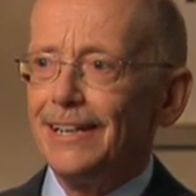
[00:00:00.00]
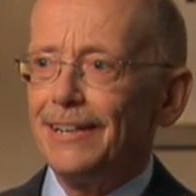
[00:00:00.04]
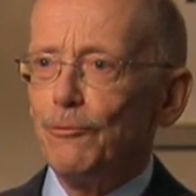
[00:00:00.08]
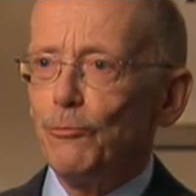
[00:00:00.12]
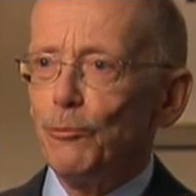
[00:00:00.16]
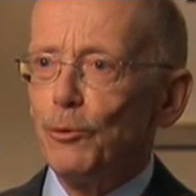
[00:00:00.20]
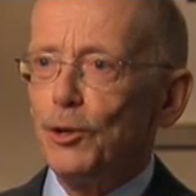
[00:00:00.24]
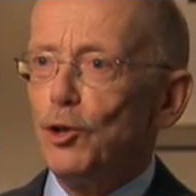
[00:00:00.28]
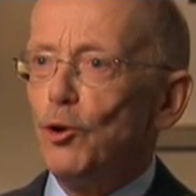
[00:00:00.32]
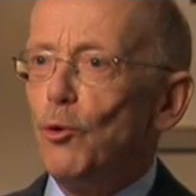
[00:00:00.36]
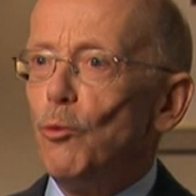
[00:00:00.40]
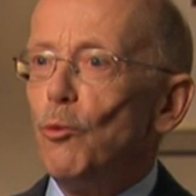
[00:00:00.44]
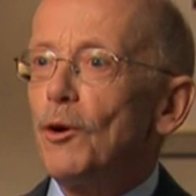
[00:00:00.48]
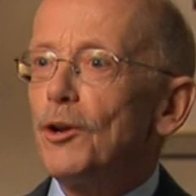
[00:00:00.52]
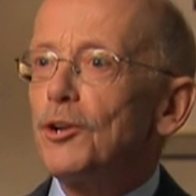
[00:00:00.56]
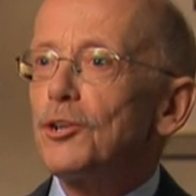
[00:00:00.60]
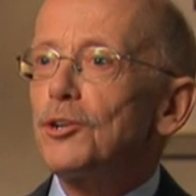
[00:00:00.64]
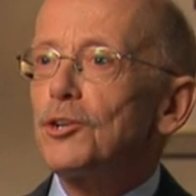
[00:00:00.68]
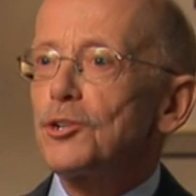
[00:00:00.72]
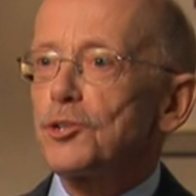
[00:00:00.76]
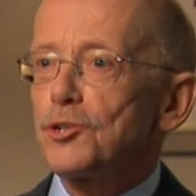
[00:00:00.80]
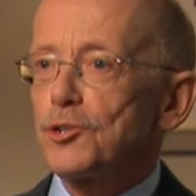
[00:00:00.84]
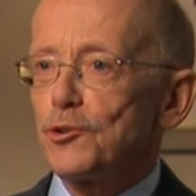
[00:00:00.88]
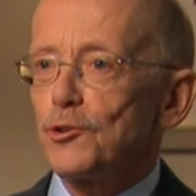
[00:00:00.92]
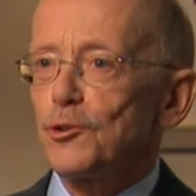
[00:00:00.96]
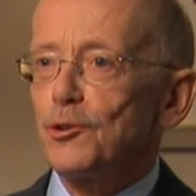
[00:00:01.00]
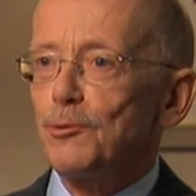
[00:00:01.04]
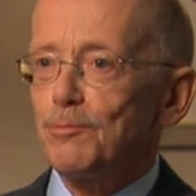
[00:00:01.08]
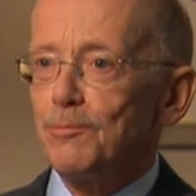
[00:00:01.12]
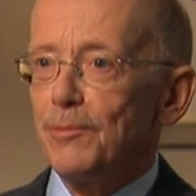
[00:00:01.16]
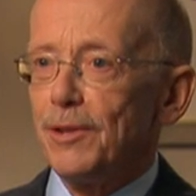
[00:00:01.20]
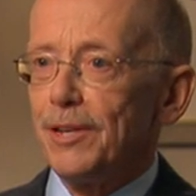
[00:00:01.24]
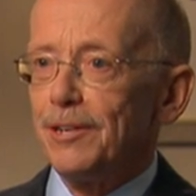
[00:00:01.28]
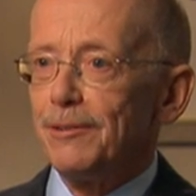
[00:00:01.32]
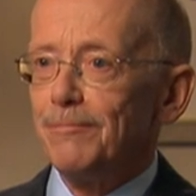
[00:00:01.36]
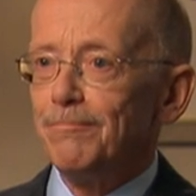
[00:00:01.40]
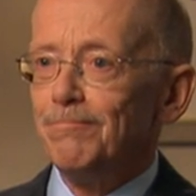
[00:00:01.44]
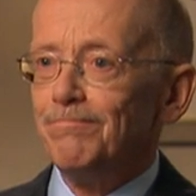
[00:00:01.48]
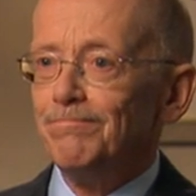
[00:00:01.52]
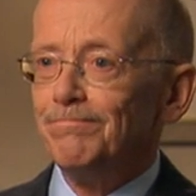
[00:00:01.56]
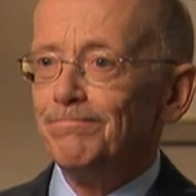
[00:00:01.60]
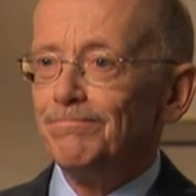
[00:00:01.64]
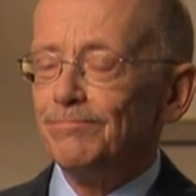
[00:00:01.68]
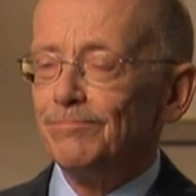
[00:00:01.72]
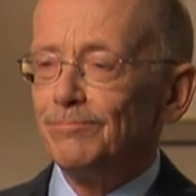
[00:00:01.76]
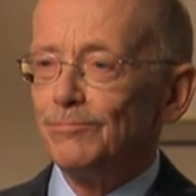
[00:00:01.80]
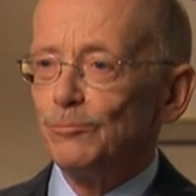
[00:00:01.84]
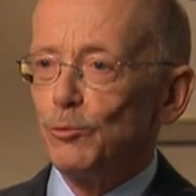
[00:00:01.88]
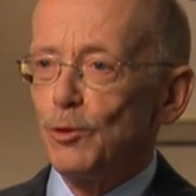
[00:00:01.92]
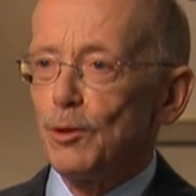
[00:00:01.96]
We don't want to disturb them.
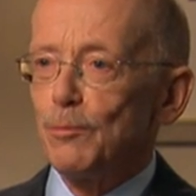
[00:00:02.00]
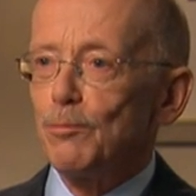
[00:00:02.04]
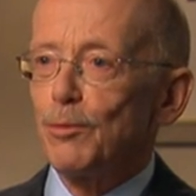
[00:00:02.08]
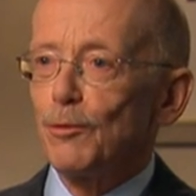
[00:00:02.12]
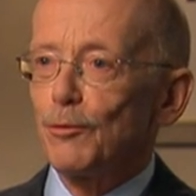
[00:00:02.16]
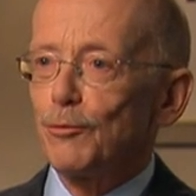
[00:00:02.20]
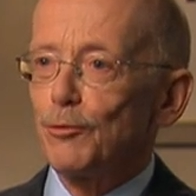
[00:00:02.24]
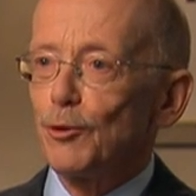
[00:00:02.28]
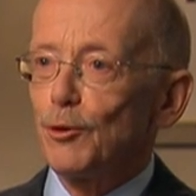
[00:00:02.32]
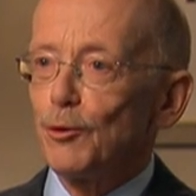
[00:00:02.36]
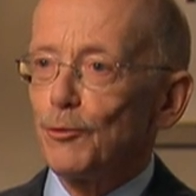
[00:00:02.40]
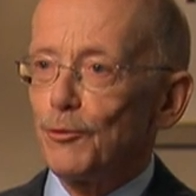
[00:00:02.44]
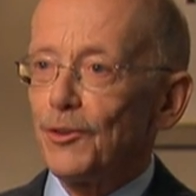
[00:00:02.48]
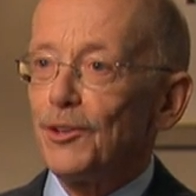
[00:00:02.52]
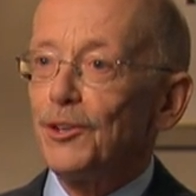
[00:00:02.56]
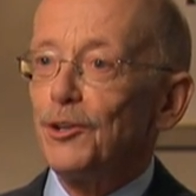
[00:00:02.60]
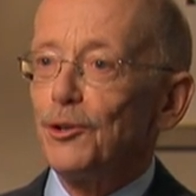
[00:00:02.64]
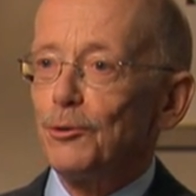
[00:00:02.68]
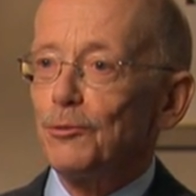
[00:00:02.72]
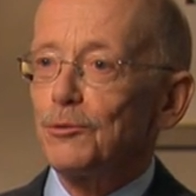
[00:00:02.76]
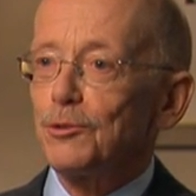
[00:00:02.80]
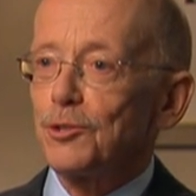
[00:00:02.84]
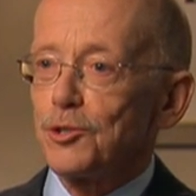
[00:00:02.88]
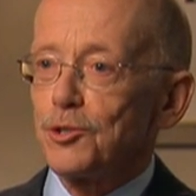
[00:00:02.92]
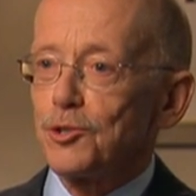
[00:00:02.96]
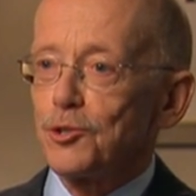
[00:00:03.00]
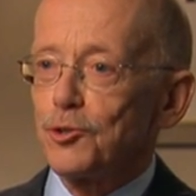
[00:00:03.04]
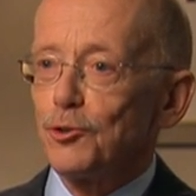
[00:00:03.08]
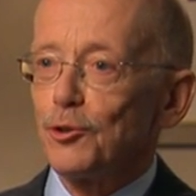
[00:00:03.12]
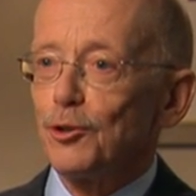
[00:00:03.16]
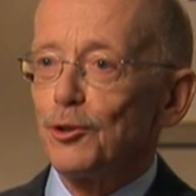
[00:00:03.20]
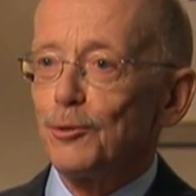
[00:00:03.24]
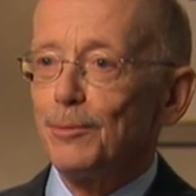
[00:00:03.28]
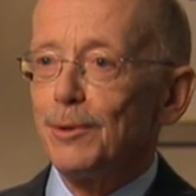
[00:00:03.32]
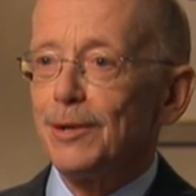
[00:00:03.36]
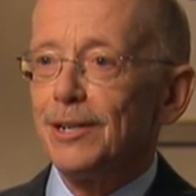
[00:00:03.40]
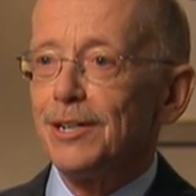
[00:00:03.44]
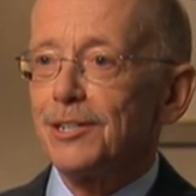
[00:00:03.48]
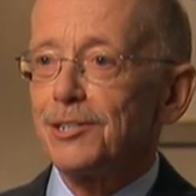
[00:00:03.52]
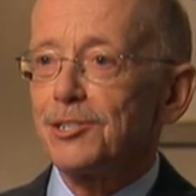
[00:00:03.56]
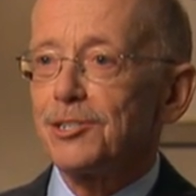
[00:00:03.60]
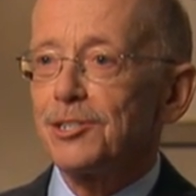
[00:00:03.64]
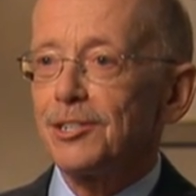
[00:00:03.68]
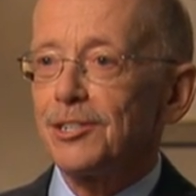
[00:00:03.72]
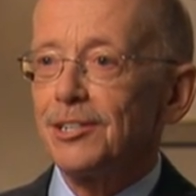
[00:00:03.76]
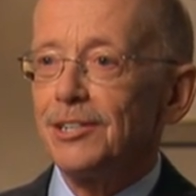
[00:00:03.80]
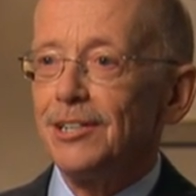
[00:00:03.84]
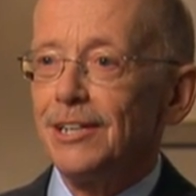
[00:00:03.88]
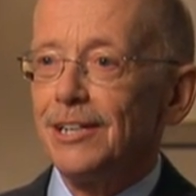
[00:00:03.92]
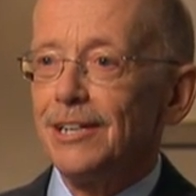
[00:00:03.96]
We prefer if they don't disturb us.